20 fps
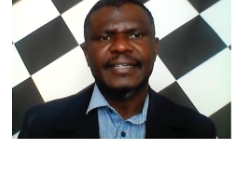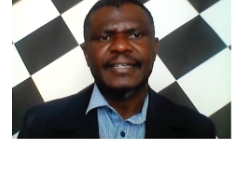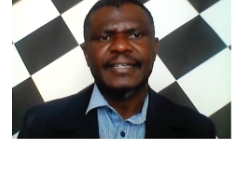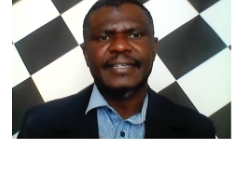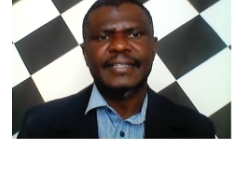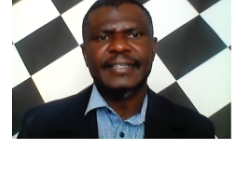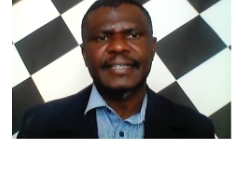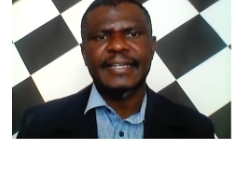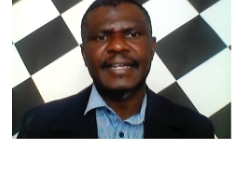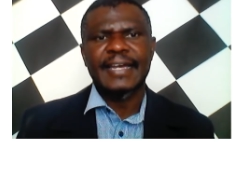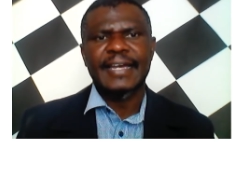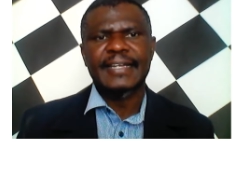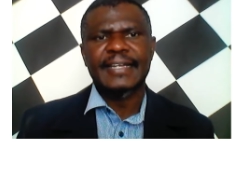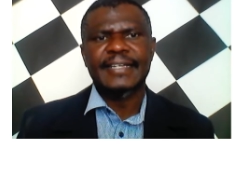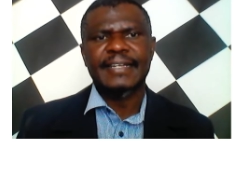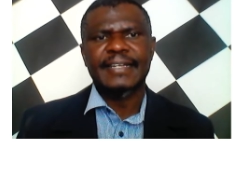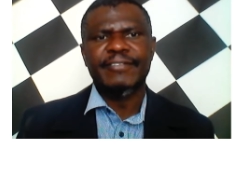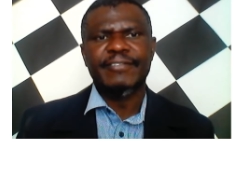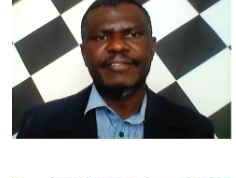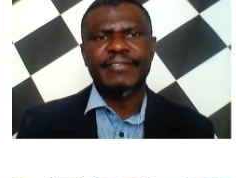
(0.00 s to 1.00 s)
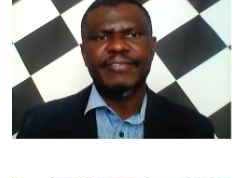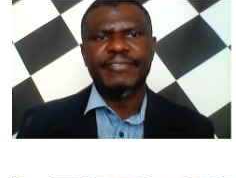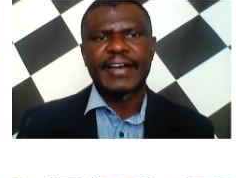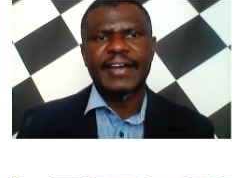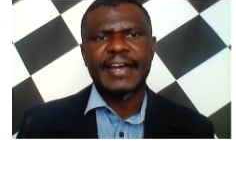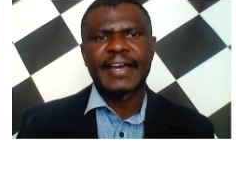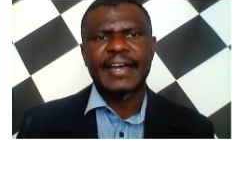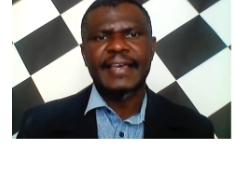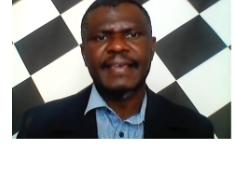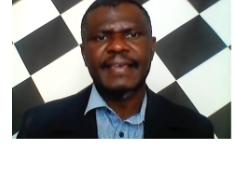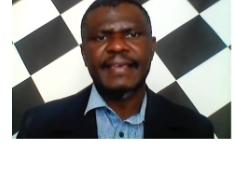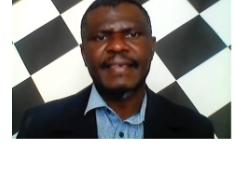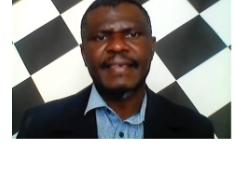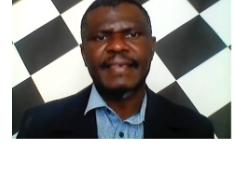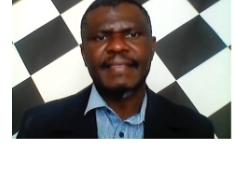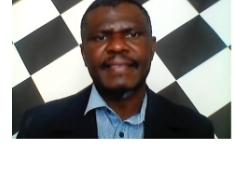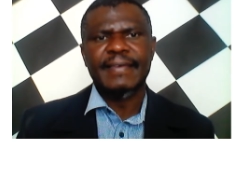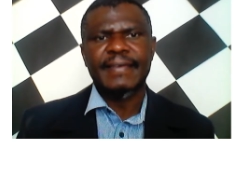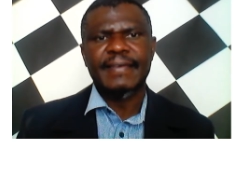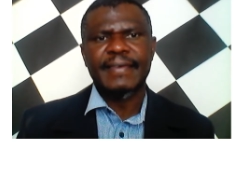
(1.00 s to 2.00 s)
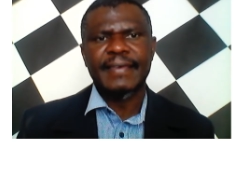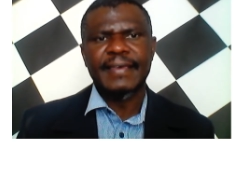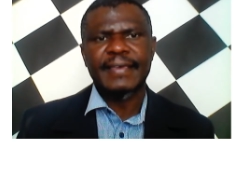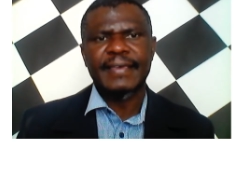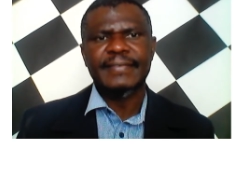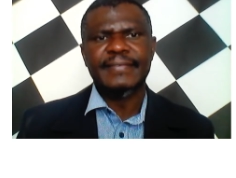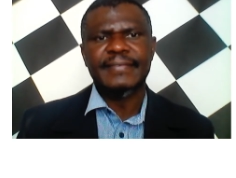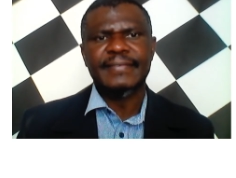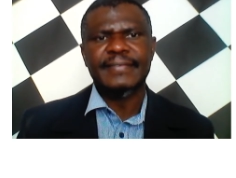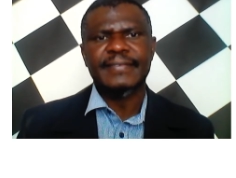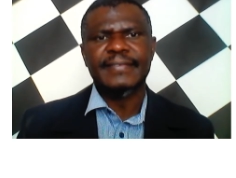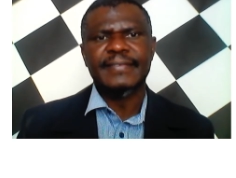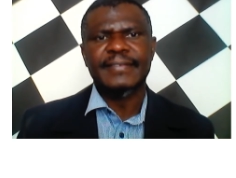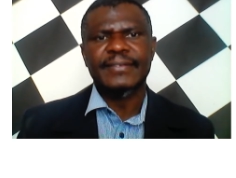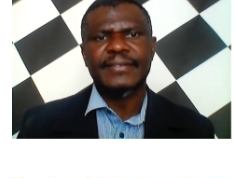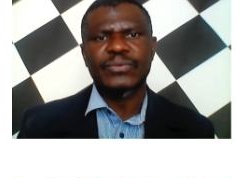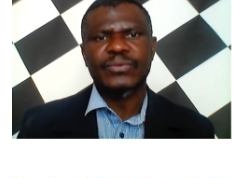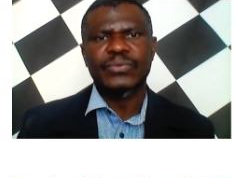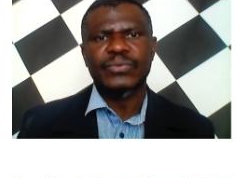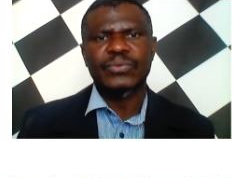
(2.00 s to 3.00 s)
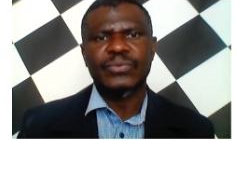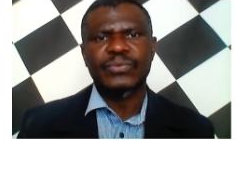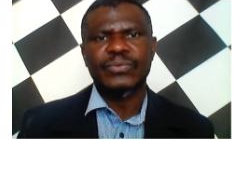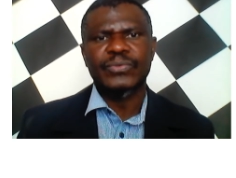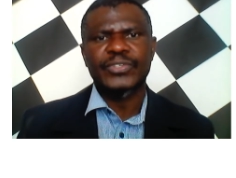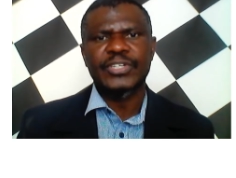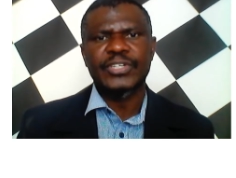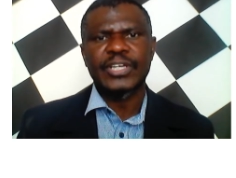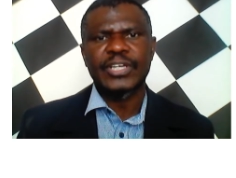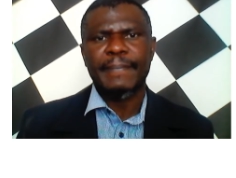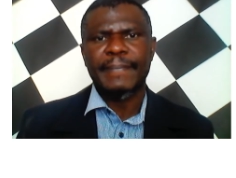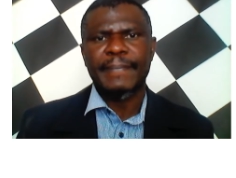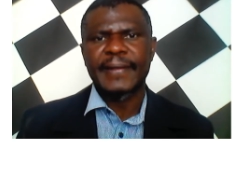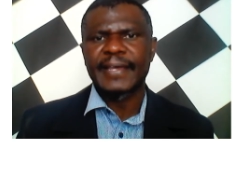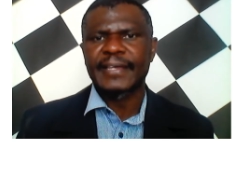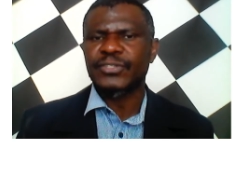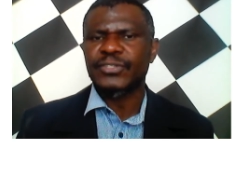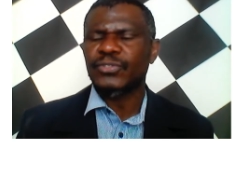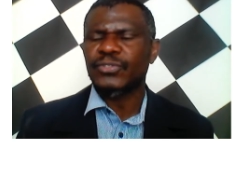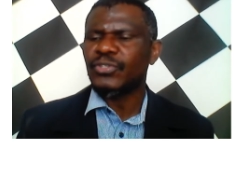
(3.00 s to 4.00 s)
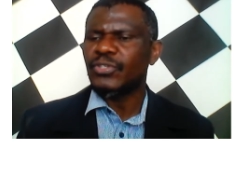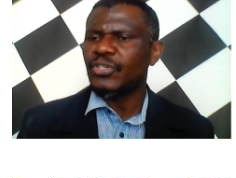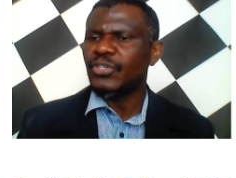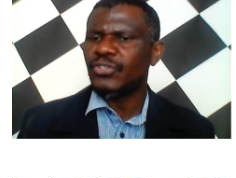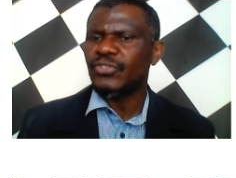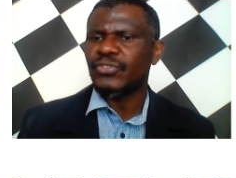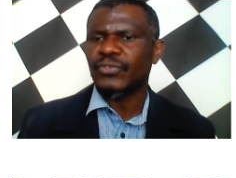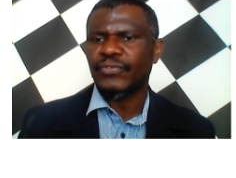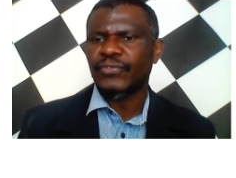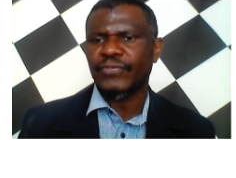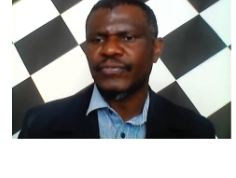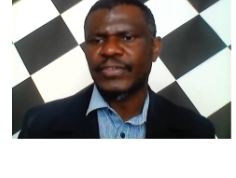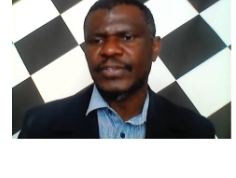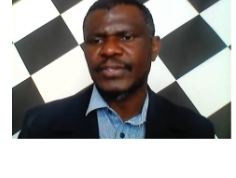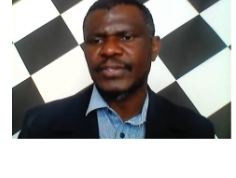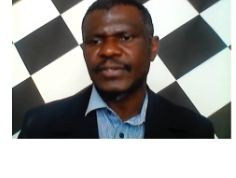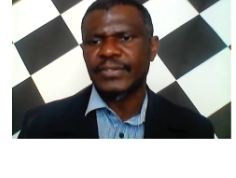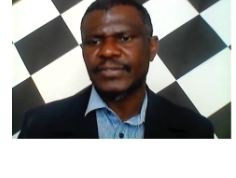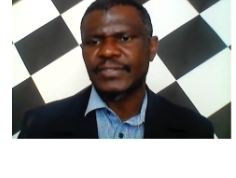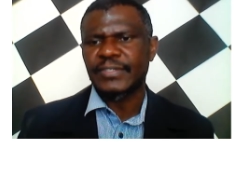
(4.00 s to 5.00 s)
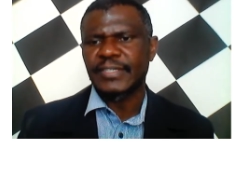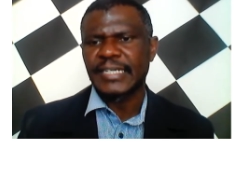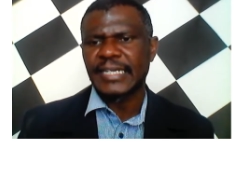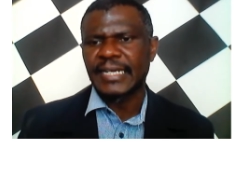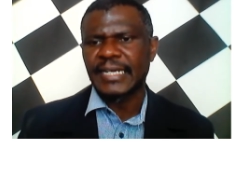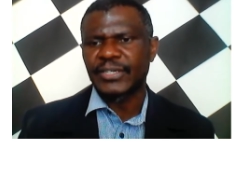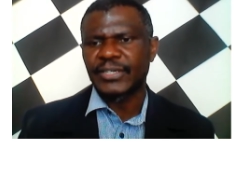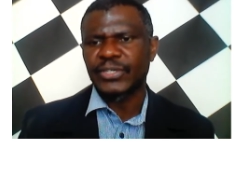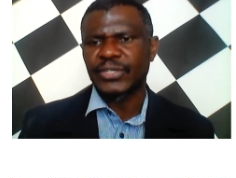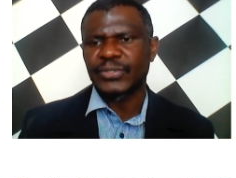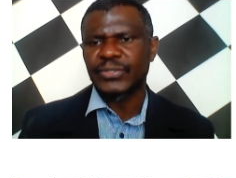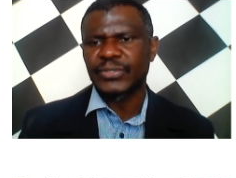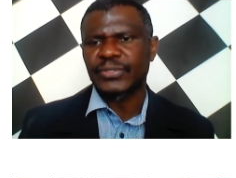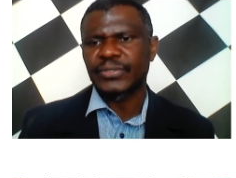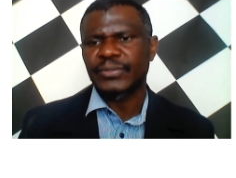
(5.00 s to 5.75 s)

and then identify the case which applies to each of the scenarios. You